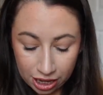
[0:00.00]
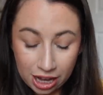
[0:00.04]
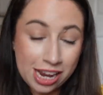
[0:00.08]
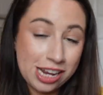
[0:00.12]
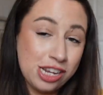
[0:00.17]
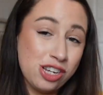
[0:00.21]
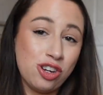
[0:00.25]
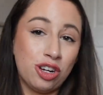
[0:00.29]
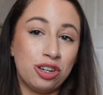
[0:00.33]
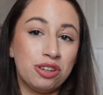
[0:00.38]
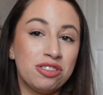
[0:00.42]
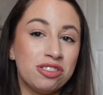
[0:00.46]

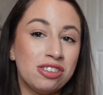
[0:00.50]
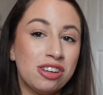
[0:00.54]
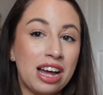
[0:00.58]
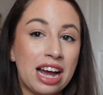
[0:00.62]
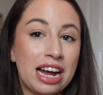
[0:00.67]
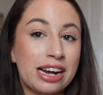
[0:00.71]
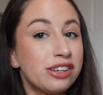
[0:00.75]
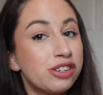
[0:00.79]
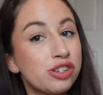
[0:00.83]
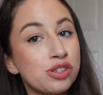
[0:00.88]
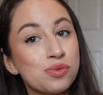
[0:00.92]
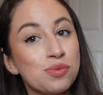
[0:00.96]
In general,
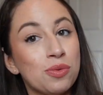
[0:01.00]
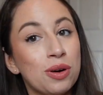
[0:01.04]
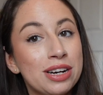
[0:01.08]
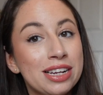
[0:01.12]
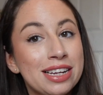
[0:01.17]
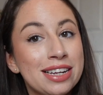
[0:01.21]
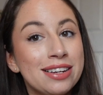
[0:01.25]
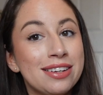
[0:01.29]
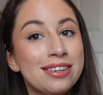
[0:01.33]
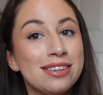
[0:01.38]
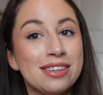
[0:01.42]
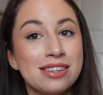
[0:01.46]
I just
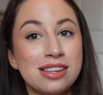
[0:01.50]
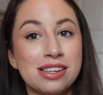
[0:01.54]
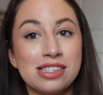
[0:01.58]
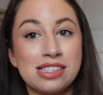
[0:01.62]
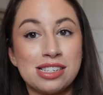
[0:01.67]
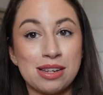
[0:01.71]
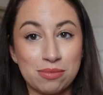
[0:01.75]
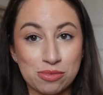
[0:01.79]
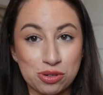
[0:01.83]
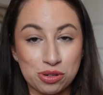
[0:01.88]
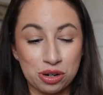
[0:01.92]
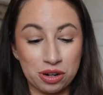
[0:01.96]
wanted
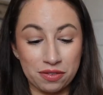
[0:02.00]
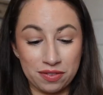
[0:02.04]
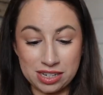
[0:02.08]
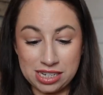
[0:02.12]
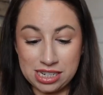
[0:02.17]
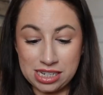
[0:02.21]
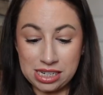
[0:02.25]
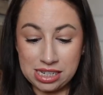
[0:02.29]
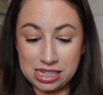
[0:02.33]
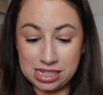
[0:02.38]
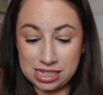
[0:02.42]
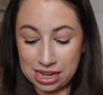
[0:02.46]
some sort of a
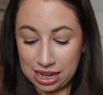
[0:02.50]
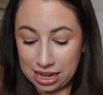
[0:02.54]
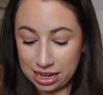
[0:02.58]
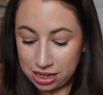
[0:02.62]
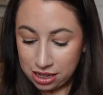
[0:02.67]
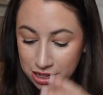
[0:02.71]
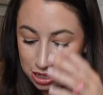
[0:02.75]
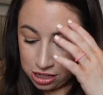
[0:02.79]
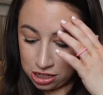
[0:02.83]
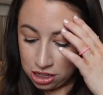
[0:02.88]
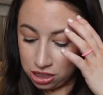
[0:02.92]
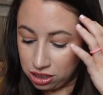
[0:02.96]
tea set
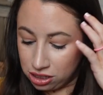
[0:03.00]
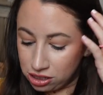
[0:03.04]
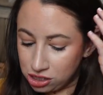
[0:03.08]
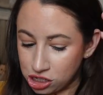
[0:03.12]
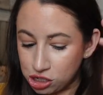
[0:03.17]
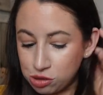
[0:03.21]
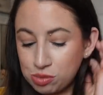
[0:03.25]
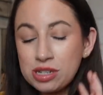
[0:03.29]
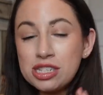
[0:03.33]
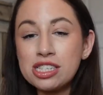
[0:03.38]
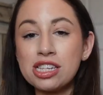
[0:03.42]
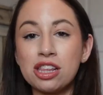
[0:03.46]

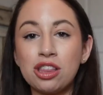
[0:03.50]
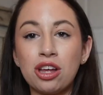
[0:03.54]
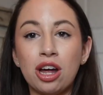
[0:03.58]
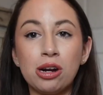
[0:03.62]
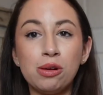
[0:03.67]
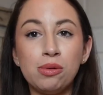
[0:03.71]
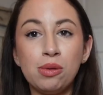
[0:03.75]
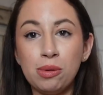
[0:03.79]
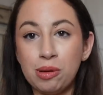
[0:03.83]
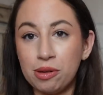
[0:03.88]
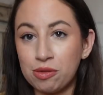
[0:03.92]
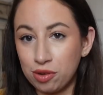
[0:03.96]
just because I thought
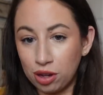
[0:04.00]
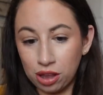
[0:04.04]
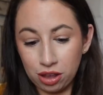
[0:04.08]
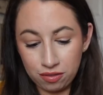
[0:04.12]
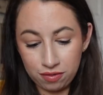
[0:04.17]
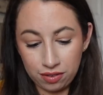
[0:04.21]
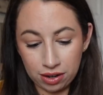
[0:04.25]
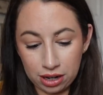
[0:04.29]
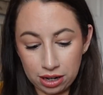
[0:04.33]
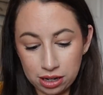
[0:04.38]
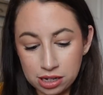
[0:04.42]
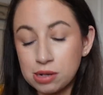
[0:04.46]
it would be really
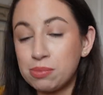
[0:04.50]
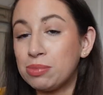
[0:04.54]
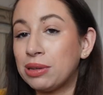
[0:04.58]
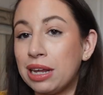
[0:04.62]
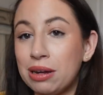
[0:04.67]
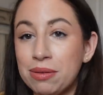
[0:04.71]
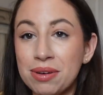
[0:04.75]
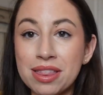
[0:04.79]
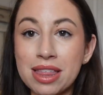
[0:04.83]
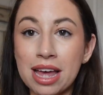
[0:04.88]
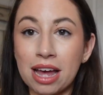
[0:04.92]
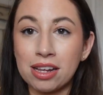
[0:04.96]
fun to
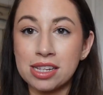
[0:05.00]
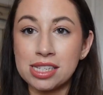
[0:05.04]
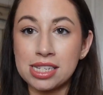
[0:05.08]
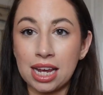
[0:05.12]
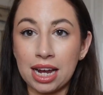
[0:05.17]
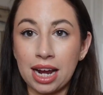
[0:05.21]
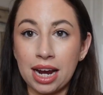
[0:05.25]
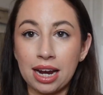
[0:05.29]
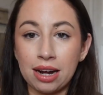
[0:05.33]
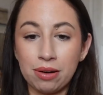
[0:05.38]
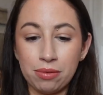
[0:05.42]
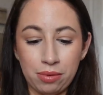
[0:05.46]
play with
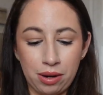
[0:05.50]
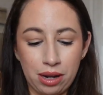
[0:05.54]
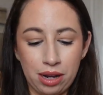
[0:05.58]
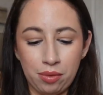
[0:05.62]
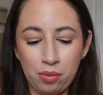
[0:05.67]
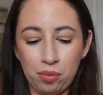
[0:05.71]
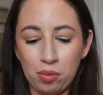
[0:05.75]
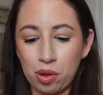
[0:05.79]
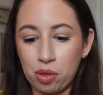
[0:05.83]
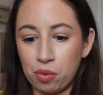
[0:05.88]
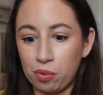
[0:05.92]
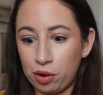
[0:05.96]
outside
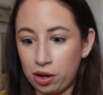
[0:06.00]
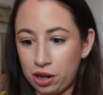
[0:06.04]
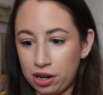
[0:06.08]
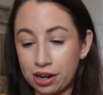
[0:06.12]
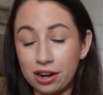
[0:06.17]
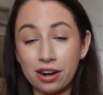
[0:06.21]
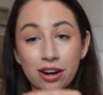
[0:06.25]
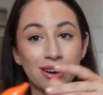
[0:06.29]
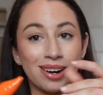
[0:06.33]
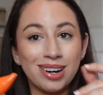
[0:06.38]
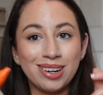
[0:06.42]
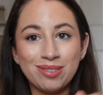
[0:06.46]
with
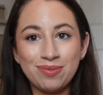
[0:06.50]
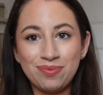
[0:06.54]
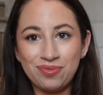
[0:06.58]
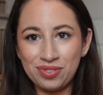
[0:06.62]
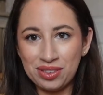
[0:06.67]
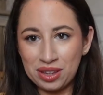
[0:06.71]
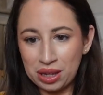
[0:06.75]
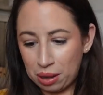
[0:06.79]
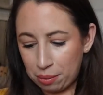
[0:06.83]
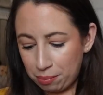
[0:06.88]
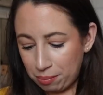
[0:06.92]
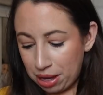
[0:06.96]
water,
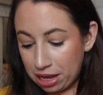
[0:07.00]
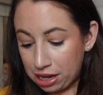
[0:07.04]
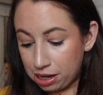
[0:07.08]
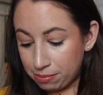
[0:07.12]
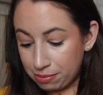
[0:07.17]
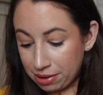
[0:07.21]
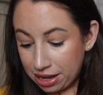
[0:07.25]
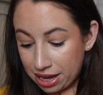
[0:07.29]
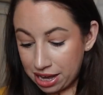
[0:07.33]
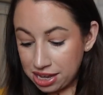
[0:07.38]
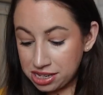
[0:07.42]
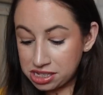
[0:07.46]
make a
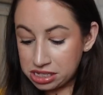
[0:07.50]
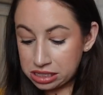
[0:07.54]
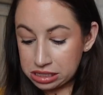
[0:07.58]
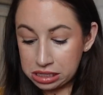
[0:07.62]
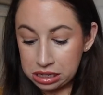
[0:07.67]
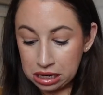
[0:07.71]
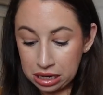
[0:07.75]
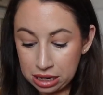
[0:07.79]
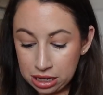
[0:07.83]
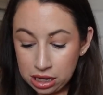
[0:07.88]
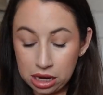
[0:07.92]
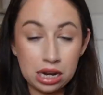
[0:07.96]

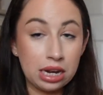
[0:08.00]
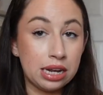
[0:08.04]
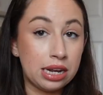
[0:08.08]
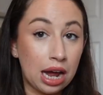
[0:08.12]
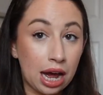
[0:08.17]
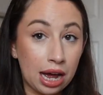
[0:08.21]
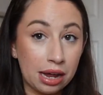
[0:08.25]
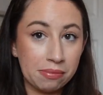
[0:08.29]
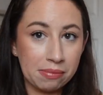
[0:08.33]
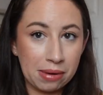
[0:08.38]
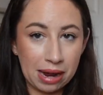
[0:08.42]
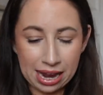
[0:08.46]
mess,
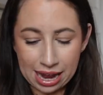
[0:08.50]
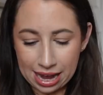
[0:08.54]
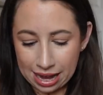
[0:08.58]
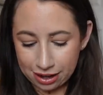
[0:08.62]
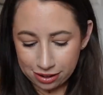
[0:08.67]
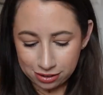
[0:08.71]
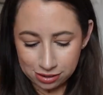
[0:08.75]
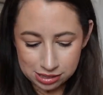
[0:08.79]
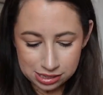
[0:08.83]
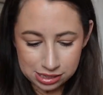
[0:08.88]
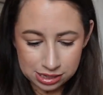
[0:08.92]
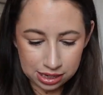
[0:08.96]
not in my
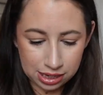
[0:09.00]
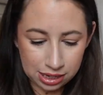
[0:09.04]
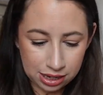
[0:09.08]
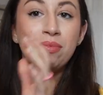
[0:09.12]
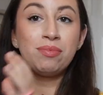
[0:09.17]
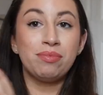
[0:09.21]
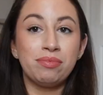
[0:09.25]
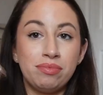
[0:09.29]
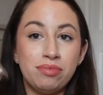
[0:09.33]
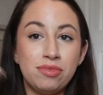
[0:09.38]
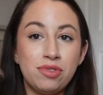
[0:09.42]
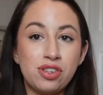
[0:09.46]
house.
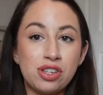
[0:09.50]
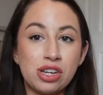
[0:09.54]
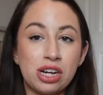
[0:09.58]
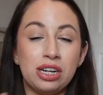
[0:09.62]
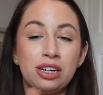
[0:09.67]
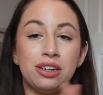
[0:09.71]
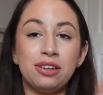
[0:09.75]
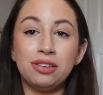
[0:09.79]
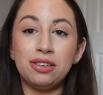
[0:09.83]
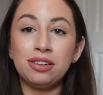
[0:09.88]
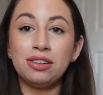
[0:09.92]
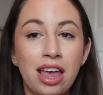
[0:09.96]

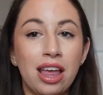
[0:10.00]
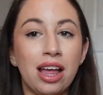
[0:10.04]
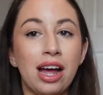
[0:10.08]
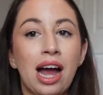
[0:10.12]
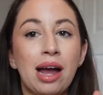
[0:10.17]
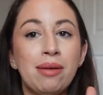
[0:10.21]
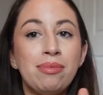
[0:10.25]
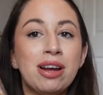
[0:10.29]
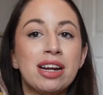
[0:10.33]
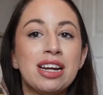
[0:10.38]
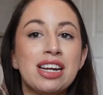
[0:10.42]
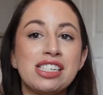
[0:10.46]
So
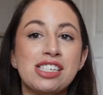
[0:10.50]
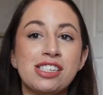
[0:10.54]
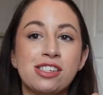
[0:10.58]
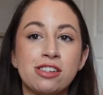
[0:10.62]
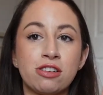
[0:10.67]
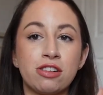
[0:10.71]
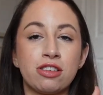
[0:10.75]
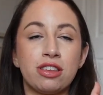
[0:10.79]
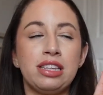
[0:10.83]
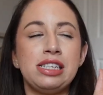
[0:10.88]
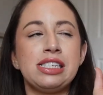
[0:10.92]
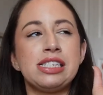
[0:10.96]
I'm not
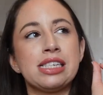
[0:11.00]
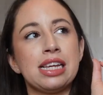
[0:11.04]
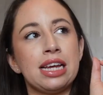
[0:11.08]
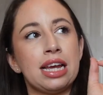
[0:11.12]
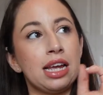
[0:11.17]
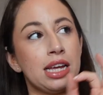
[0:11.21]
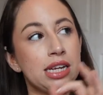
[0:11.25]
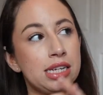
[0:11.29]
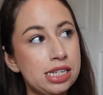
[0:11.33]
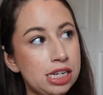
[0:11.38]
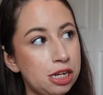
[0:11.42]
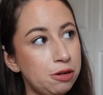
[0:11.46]
necessarily
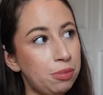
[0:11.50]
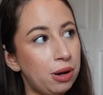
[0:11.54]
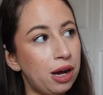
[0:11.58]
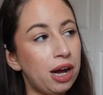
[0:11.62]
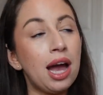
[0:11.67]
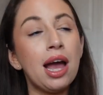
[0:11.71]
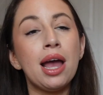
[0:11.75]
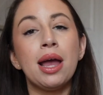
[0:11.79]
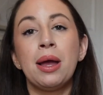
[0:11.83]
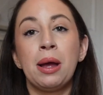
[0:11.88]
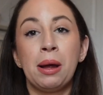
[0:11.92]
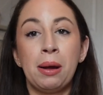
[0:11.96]
saying a
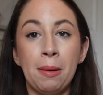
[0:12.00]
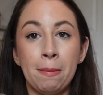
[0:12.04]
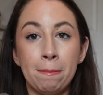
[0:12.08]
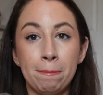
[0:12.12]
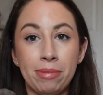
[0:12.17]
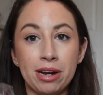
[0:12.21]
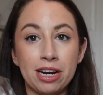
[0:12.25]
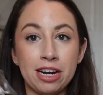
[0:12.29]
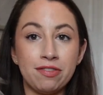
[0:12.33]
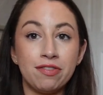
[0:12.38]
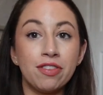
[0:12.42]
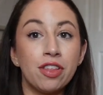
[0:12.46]
teapot,
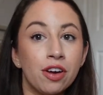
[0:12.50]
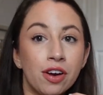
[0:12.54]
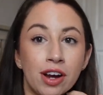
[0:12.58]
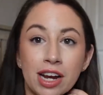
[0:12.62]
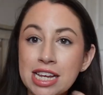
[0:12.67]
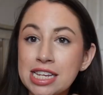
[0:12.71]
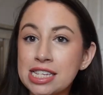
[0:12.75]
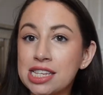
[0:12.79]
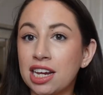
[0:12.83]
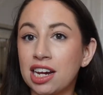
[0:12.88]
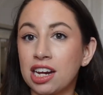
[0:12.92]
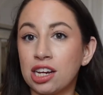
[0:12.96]
but if there
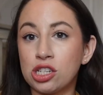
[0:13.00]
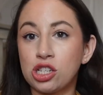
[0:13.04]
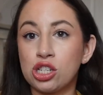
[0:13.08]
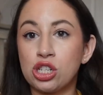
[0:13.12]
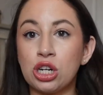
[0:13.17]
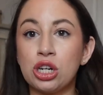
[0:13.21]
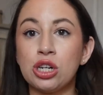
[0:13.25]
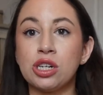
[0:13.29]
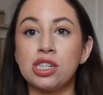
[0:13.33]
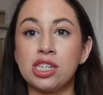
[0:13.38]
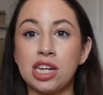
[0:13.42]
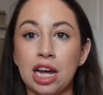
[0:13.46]
is like a
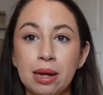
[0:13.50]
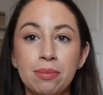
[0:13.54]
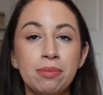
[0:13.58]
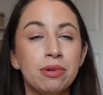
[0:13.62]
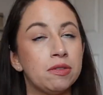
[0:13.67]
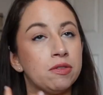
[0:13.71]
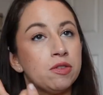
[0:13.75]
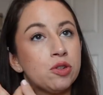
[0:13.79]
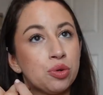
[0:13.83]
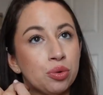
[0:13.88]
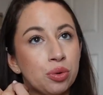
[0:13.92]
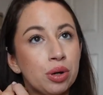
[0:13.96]
certain type
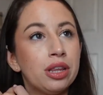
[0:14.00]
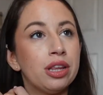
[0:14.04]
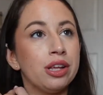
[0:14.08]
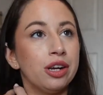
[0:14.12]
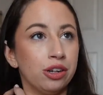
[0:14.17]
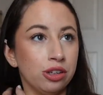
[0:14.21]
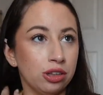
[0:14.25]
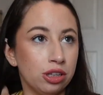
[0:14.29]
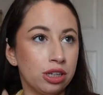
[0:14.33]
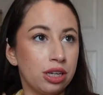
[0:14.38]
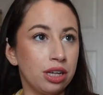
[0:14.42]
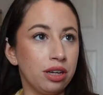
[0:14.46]
of toy that
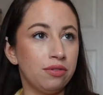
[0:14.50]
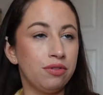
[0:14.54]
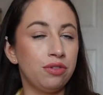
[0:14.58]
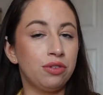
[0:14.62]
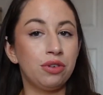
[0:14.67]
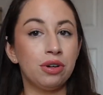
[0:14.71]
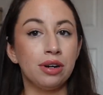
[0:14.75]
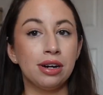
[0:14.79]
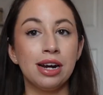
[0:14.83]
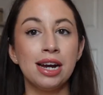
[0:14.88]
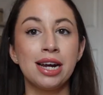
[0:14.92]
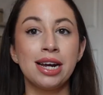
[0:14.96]
you're looking
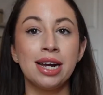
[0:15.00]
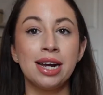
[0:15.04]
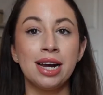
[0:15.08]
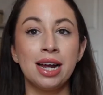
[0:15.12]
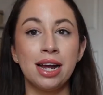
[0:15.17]
for,